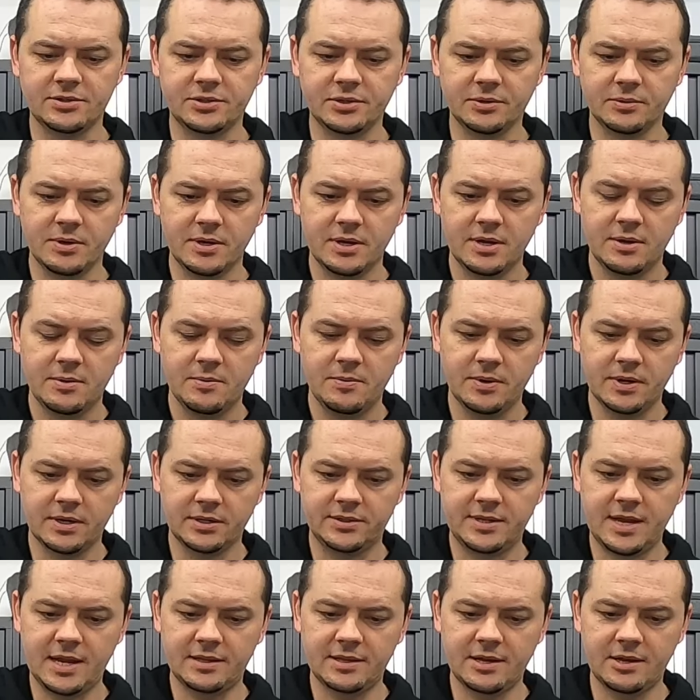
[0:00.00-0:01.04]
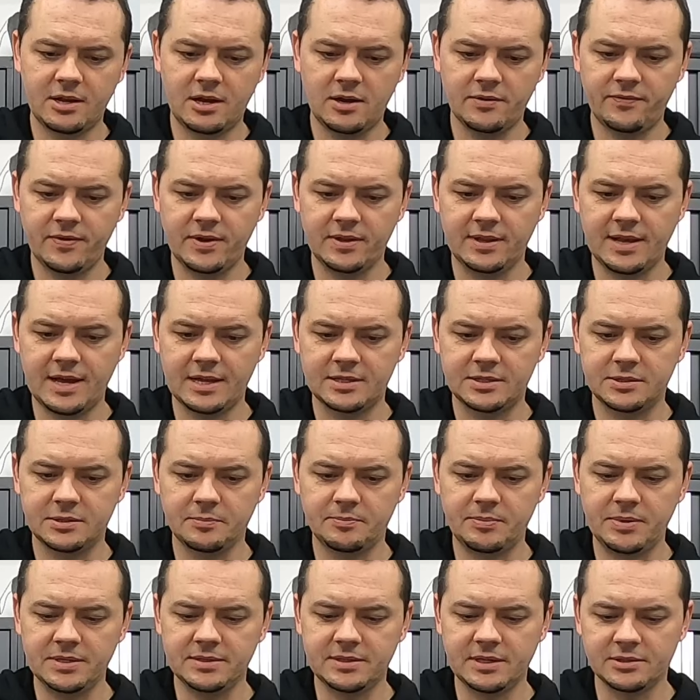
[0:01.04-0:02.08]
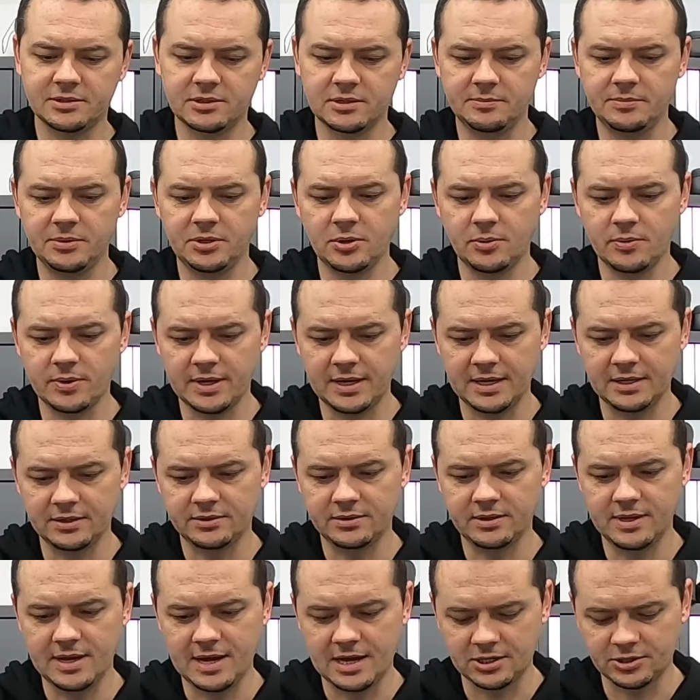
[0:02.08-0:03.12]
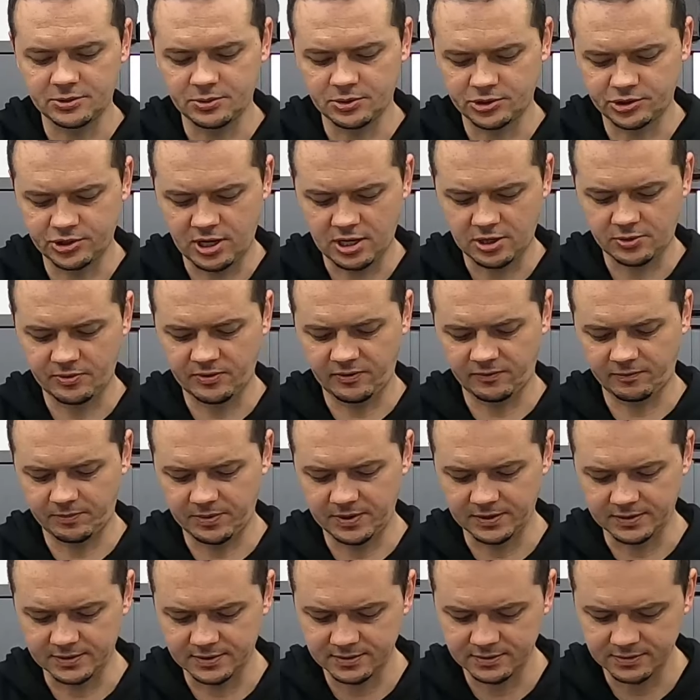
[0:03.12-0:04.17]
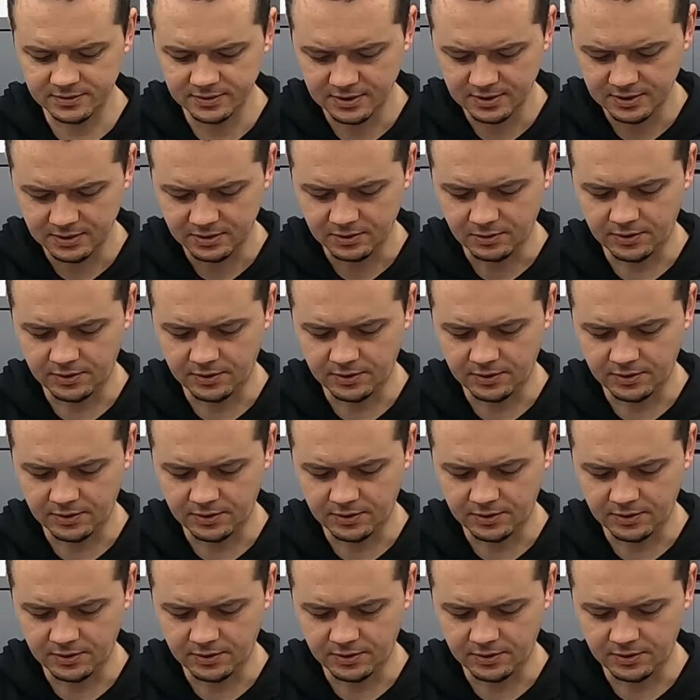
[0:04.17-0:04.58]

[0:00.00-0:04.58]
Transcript: so we can take that off, and that's the piece that's going to be going into the actual Shockwave piece,